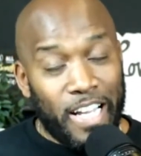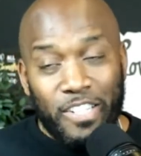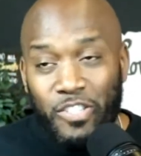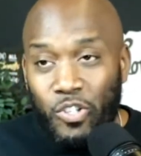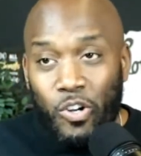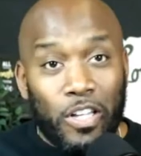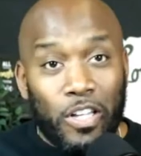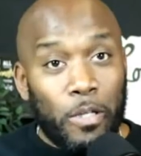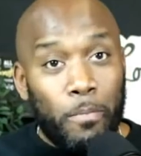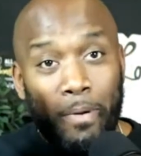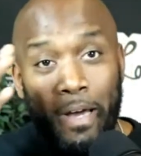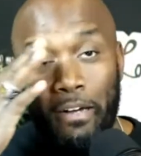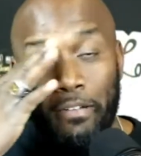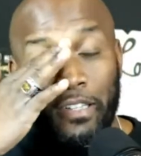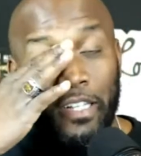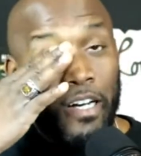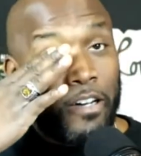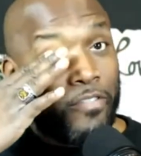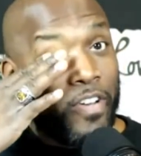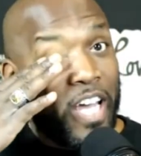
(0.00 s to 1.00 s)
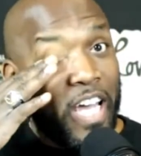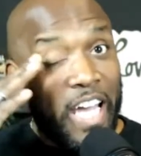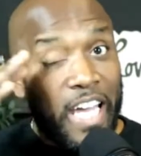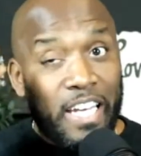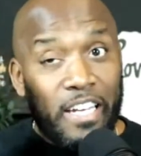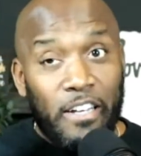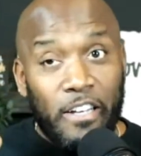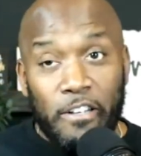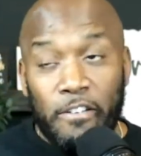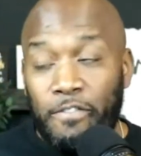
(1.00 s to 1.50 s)
It's about love.
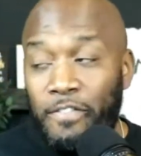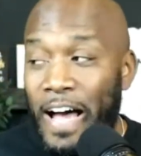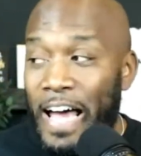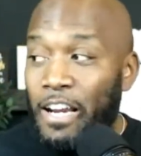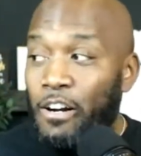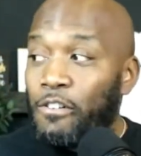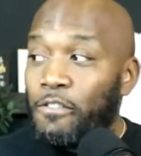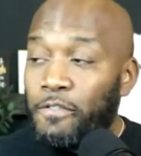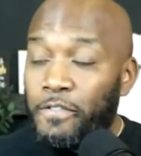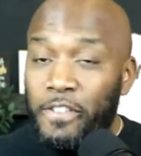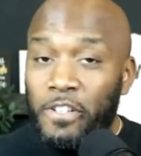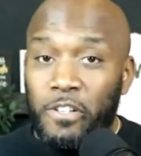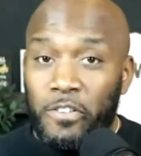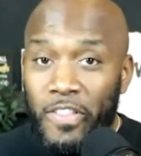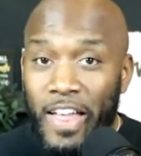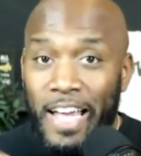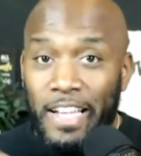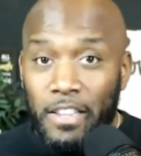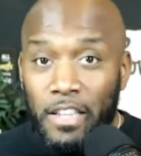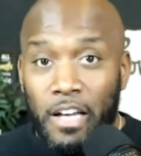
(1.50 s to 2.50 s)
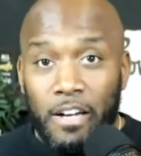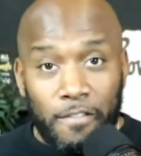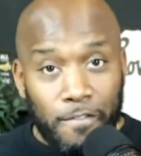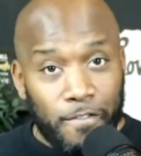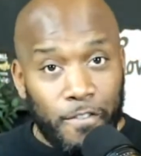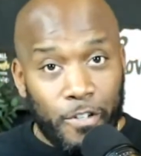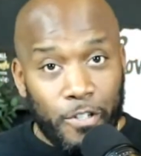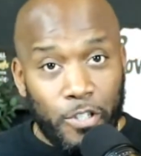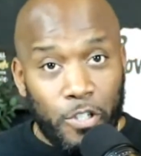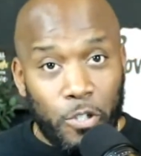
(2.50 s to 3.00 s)
And if I don't feel that love
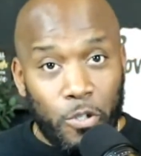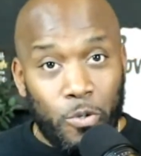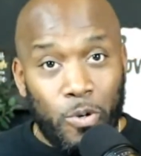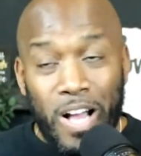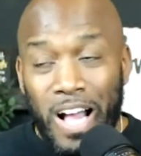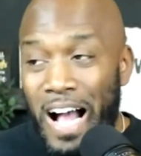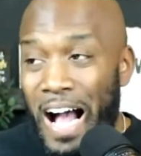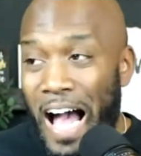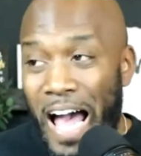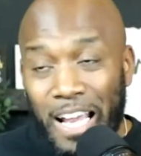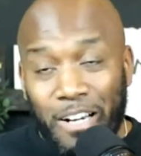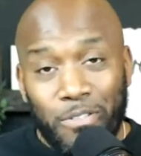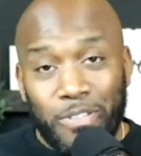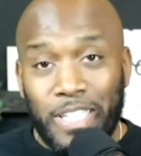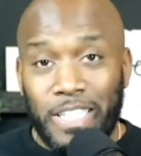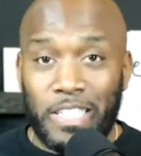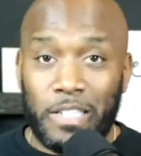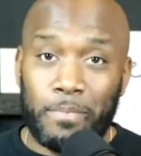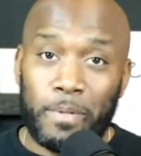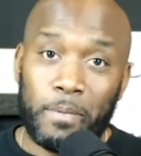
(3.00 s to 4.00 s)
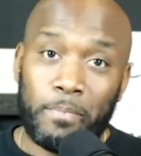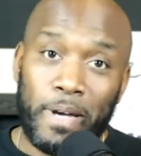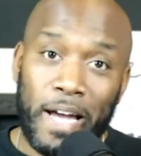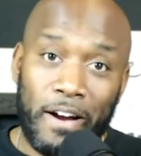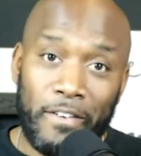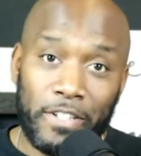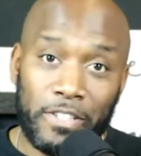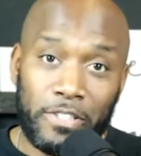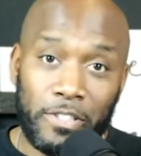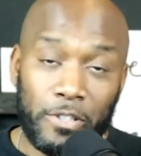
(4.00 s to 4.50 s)
for you, I don't need to be
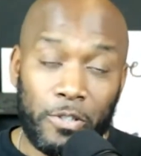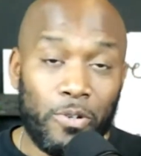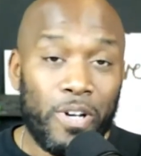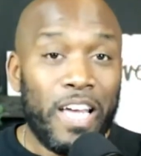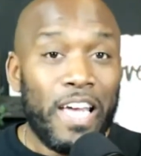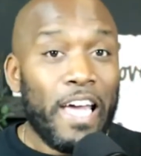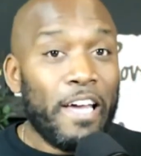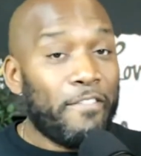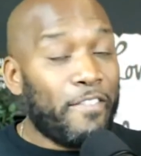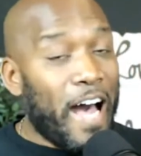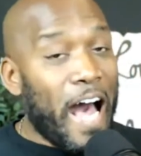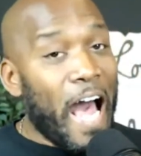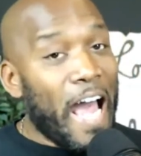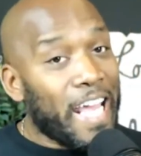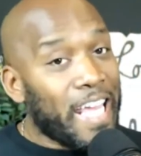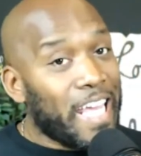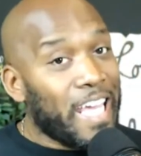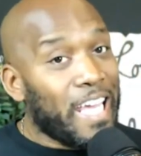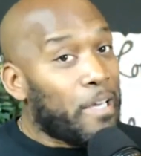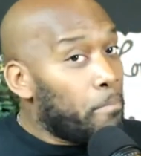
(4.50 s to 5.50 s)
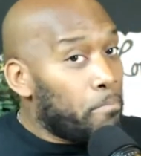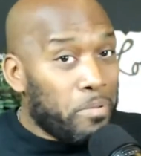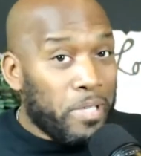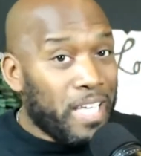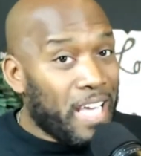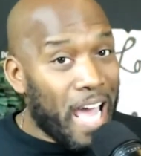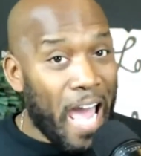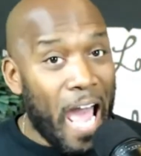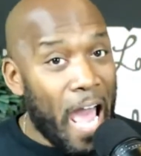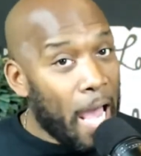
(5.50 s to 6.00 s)
married to you. If I can't be
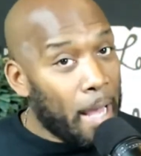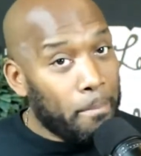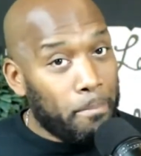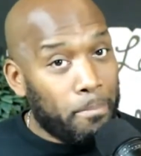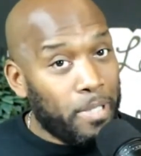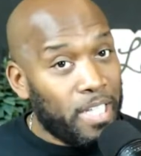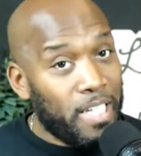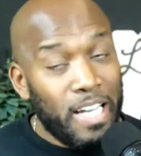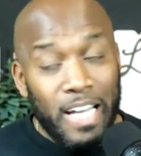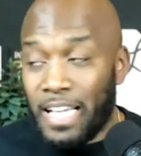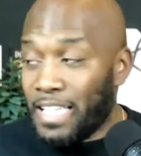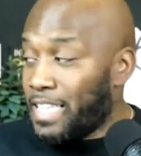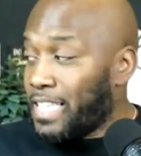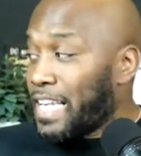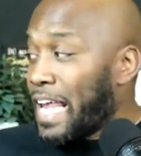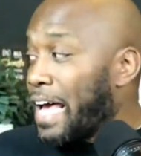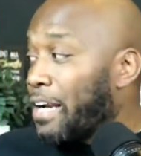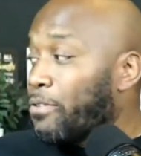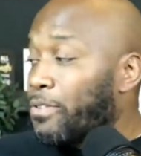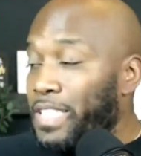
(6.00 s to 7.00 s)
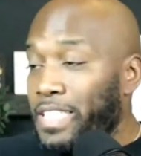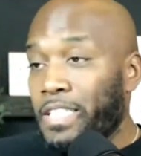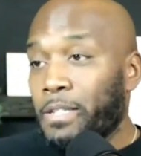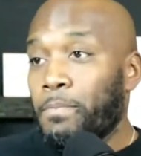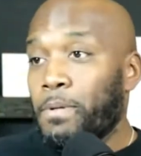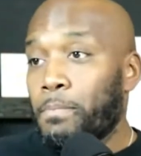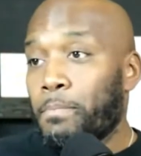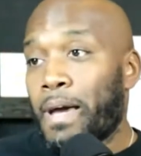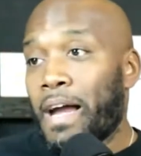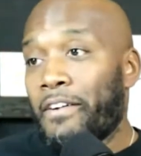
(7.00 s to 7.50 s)
happy, then I don't need to
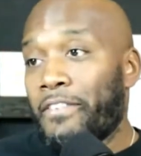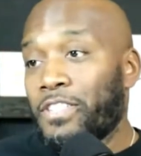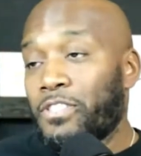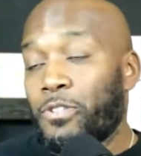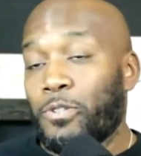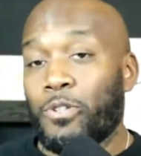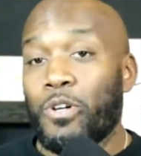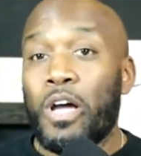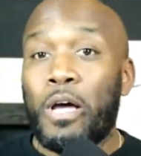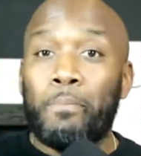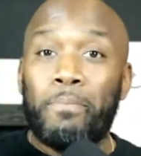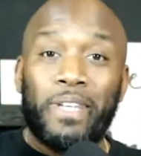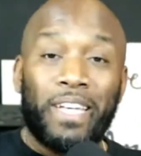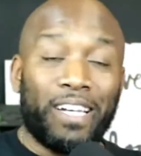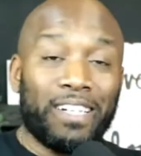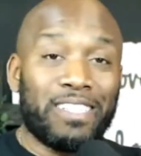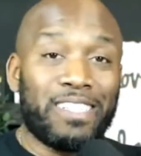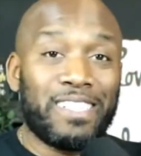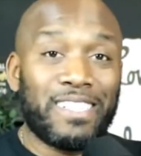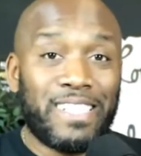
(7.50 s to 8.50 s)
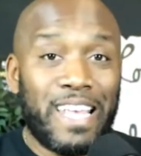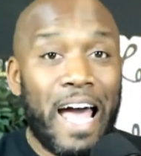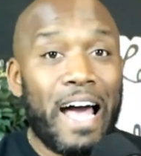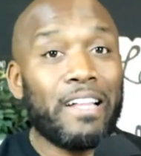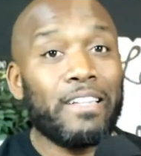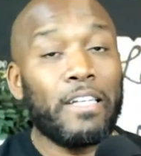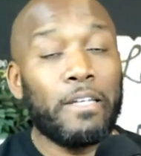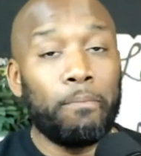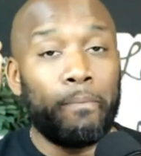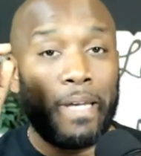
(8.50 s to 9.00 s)
be married to you because
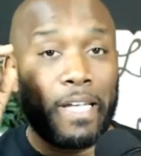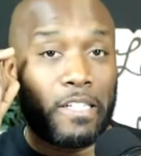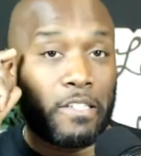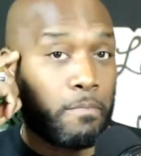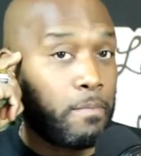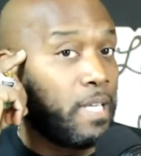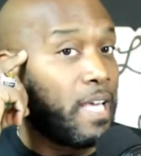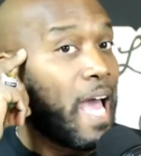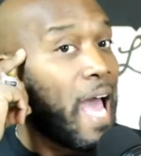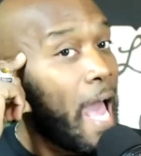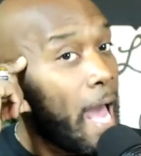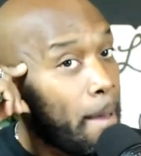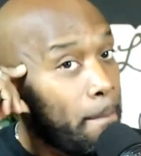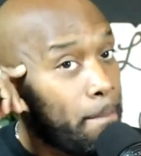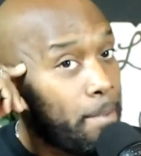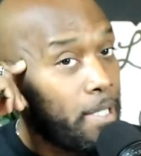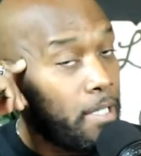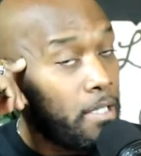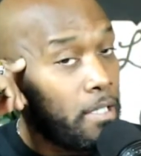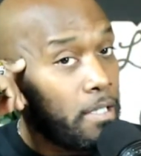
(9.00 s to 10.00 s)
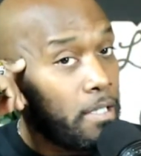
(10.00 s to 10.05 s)
Sally makes me happy.